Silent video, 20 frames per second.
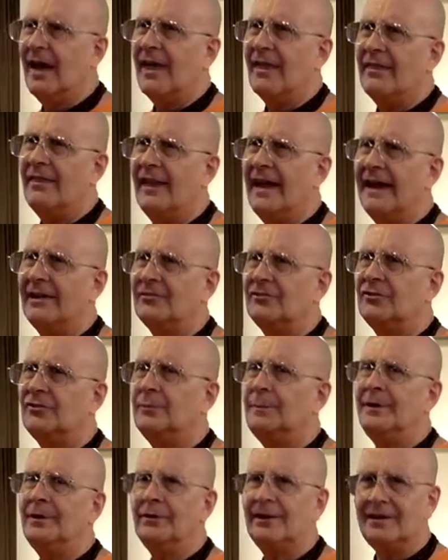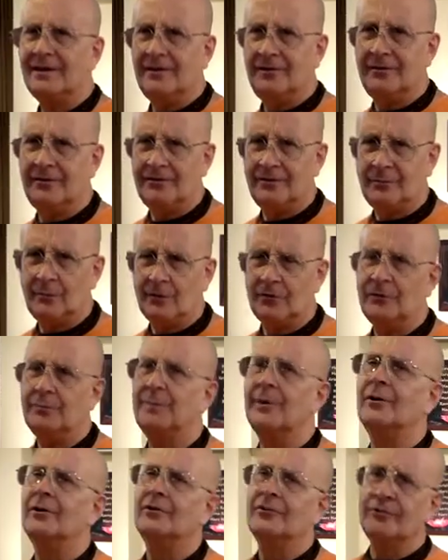that spiritism or
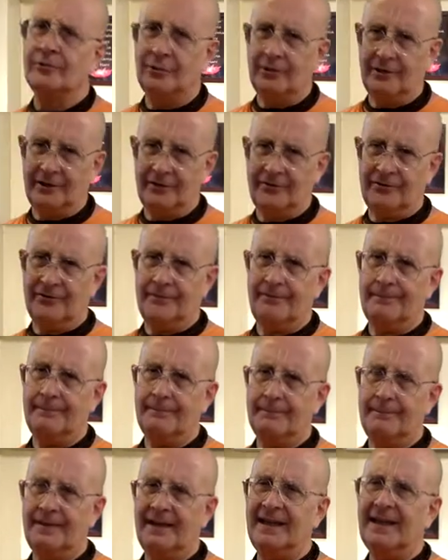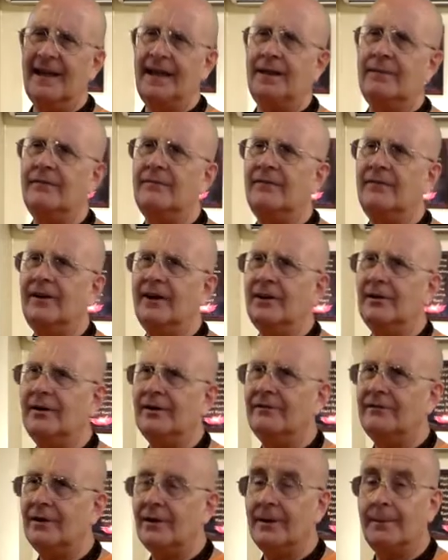spiritualism became very,
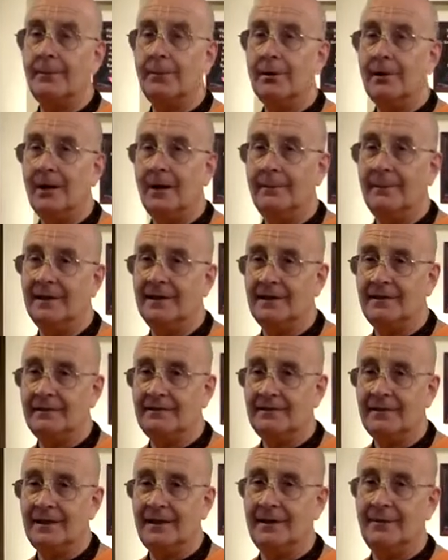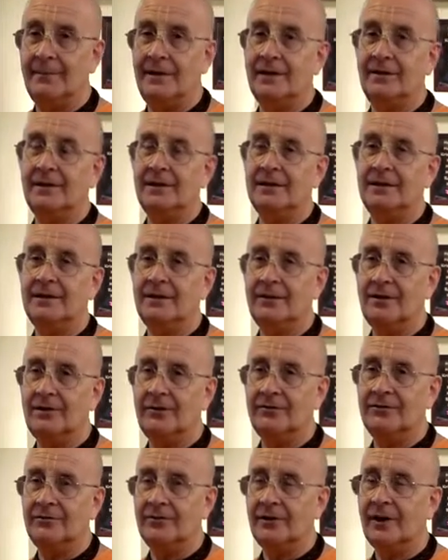very prominent in American
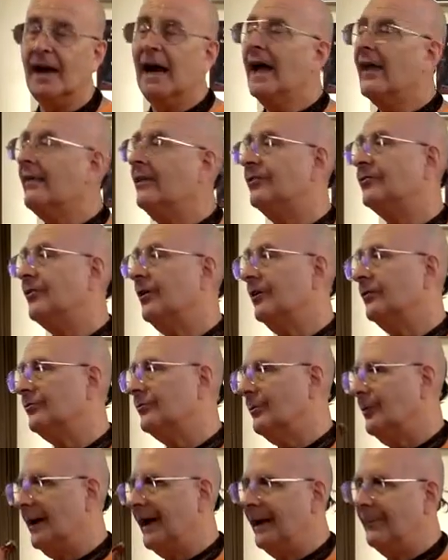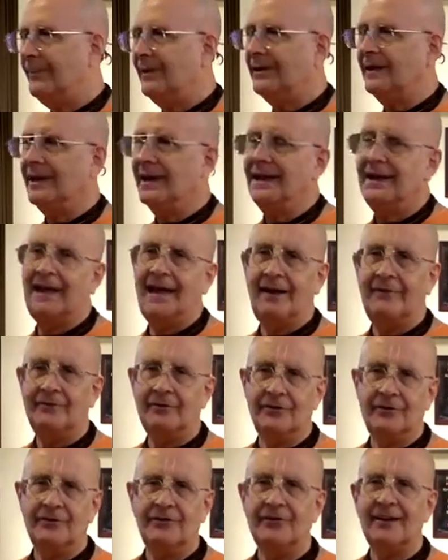culture. This also happened again
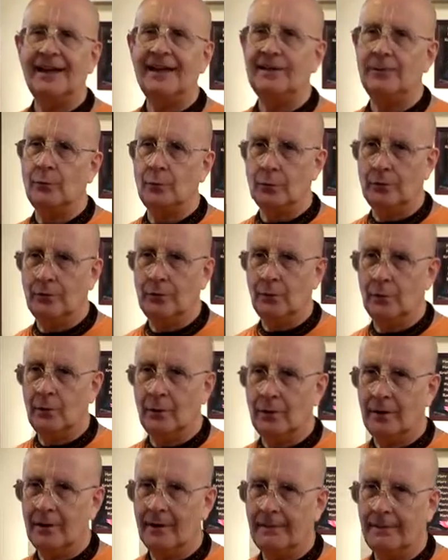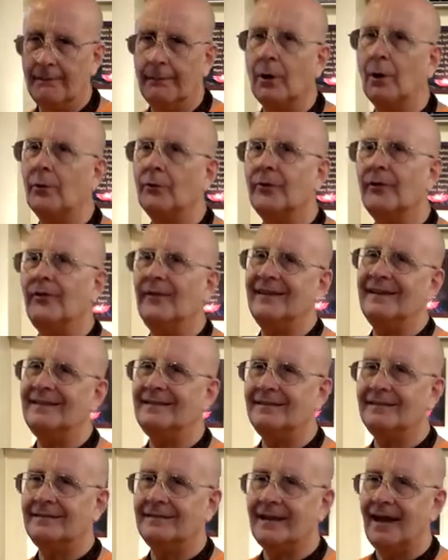after the Second World War. Both of
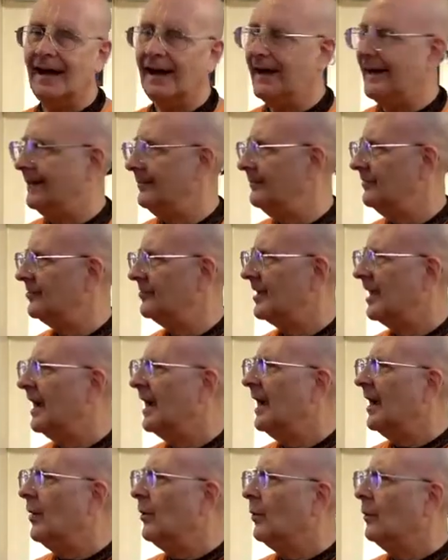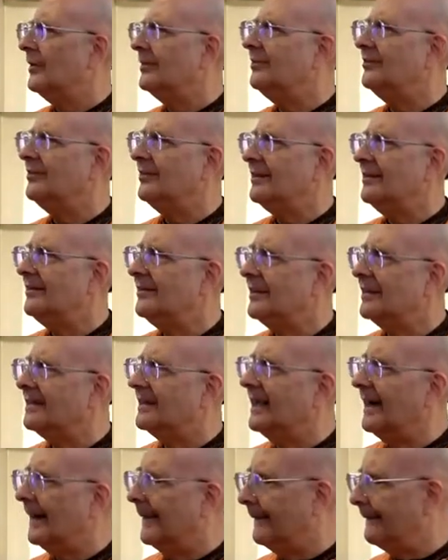these times we see that
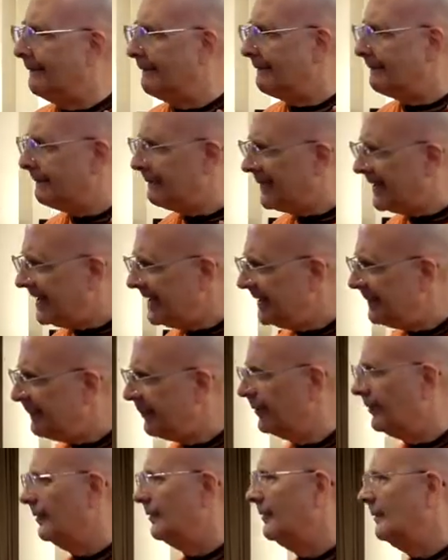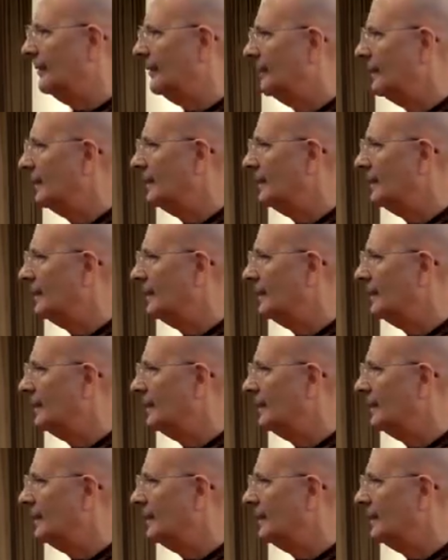people